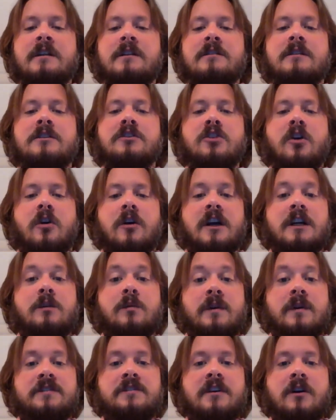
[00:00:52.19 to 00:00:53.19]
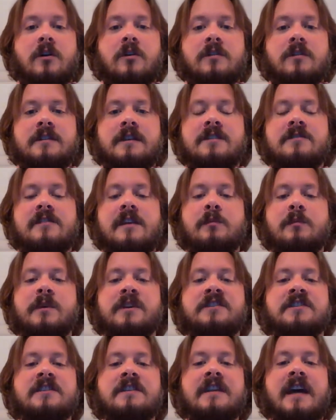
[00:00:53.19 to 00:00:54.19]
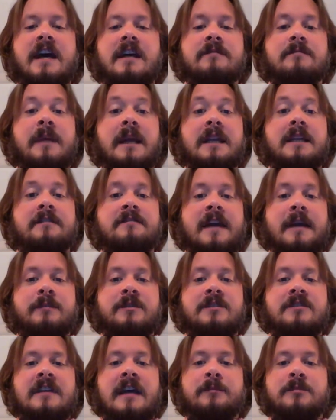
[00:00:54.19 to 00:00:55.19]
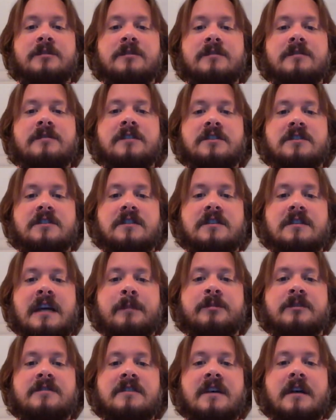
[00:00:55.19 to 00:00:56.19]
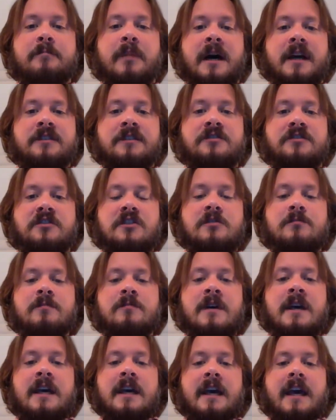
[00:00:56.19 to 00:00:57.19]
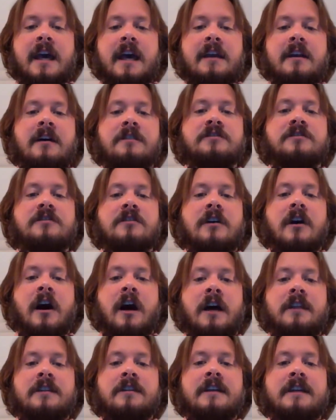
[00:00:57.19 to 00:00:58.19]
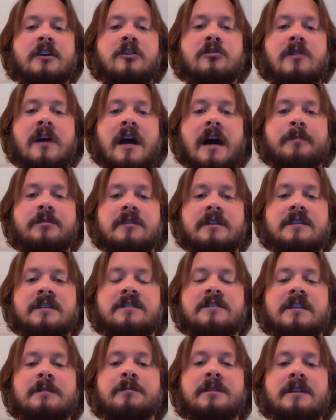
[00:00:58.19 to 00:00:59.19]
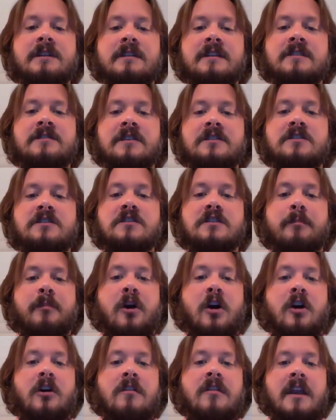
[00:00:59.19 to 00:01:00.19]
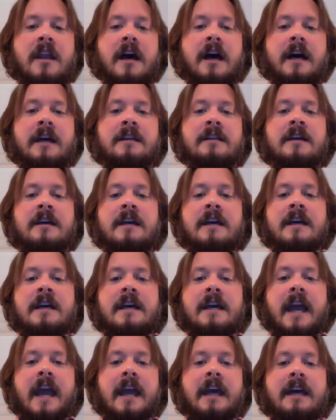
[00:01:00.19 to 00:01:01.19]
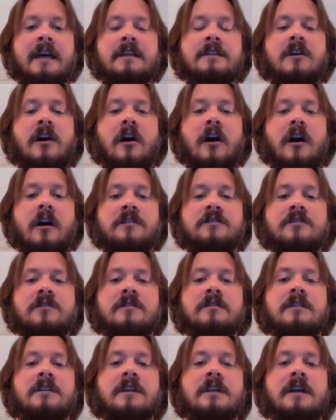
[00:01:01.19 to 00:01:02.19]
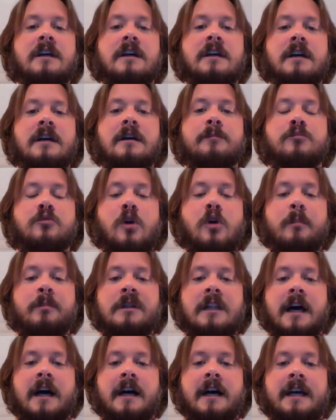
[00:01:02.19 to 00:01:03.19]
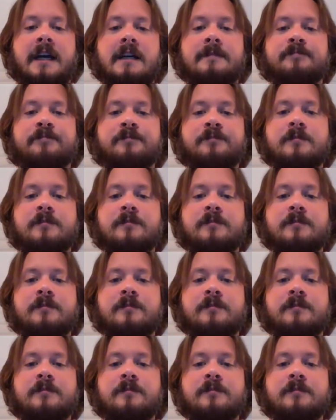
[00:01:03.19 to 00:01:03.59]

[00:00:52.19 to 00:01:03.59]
The Doric was the oldest, and we see that in many famous temples, such as the temples at Paestum, and also on the Acropolis in buildings such as the Parthenon and also the Propylaea.